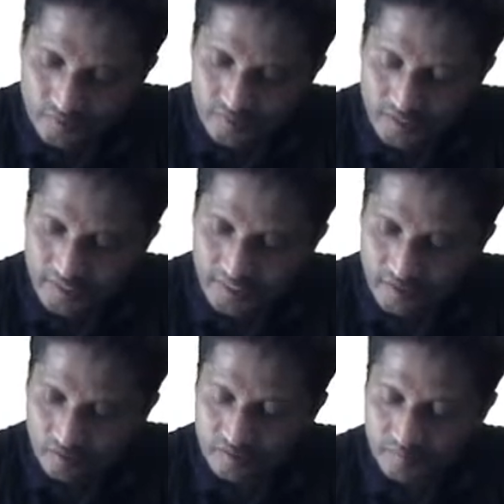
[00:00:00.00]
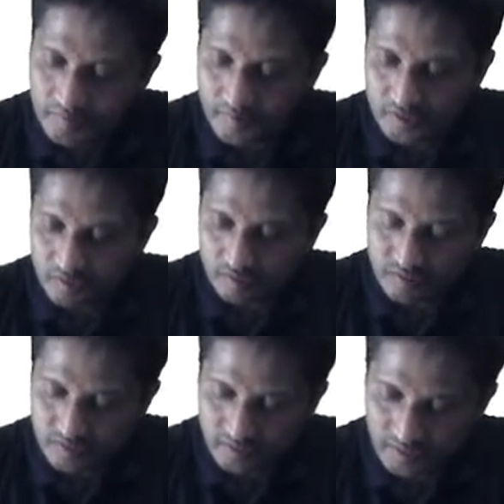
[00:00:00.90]
sin a cos b plus cos
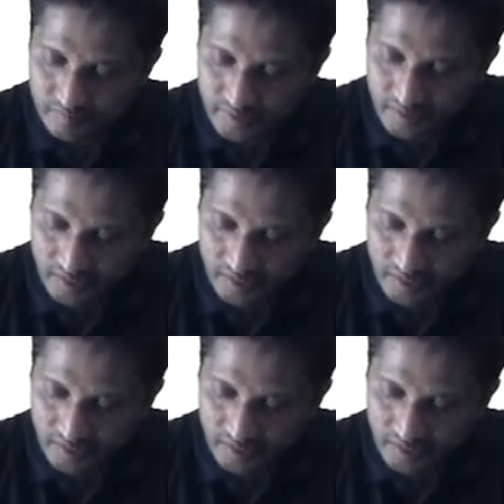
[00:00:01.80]
a sin b.